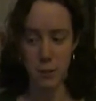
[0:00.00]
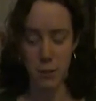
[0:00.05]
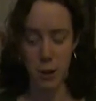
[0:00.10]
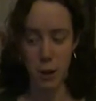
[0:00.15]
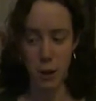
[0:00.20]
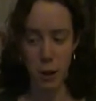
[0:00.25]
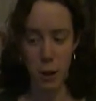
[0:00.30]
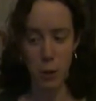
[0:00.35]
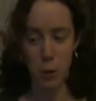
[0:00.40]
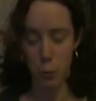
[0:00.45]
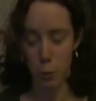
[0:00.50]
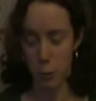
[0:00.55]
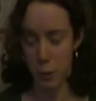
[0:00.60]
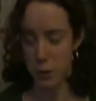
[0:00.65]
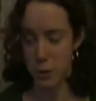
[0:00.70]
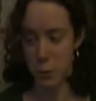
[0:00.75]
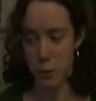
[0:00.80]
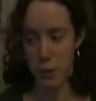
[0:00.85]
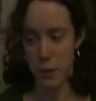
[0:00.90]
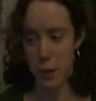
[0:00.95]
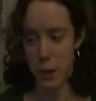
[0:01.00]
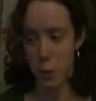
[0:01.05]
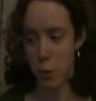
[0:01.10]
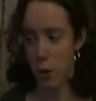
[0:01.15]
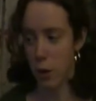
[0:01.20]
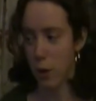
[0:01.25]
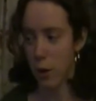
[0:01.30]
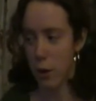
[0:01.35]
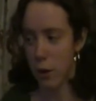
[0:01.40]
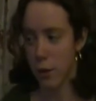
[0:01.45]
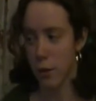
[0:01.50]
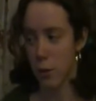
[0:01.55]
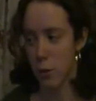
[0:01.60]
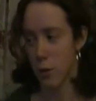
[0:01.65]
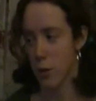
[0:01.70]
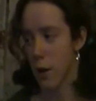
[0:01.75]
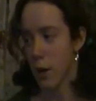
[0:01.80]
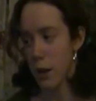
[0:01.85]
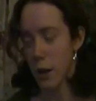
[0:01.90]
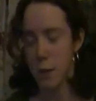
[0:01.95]
to figure out which one they were, and they
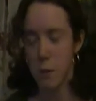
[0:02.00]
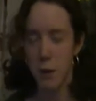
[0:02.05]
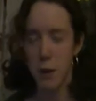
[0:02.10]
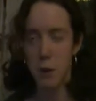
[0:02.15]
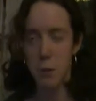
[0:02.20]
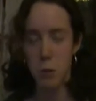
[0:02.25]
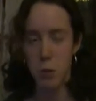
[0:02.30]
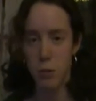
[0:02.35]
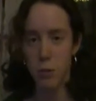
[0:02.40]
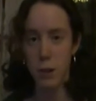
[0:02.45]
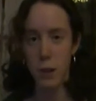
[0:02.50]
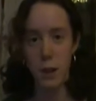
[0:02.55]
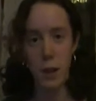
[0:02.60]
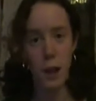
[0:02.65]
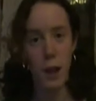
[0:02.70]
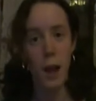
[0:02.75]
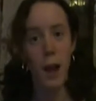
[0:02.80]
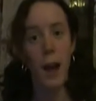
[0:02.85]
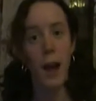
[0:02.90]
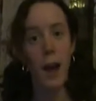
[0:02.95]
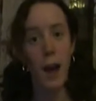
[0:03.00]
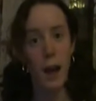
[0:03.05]
were talking about a movie,